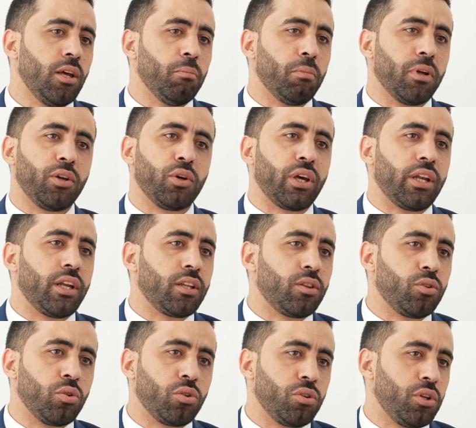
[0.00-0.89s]
but you
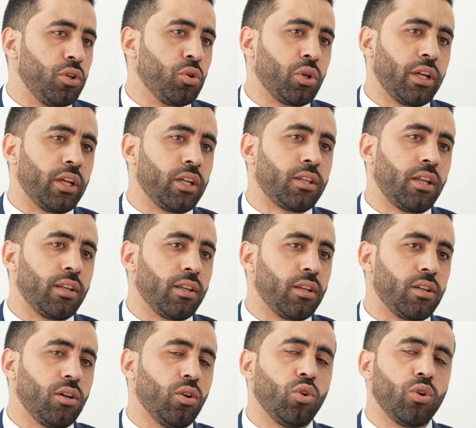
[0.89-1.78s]

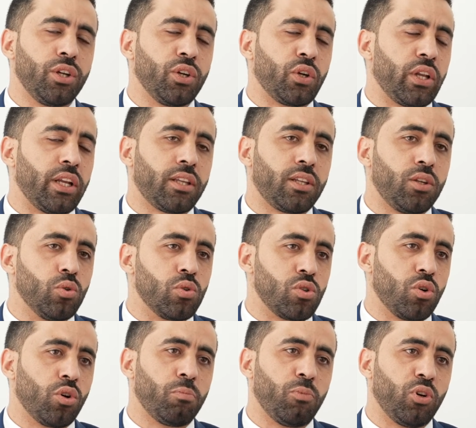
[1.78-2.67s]
cannot use
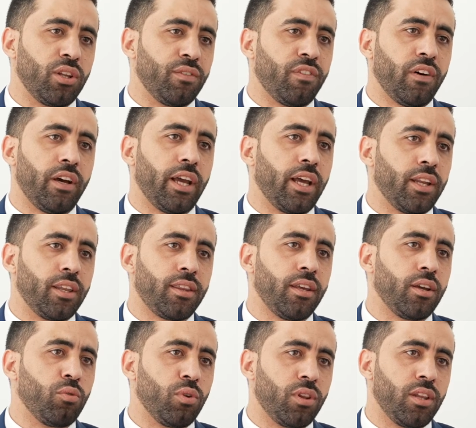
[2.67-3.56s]
or modify
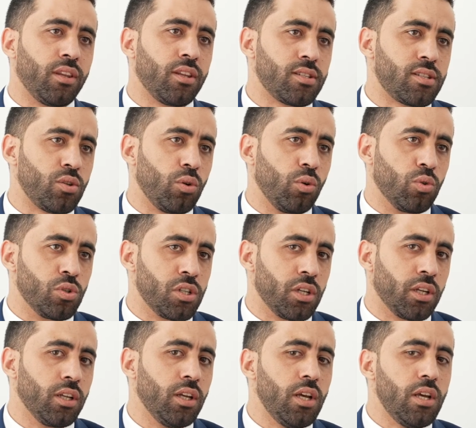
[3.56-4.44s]
anything within this solution.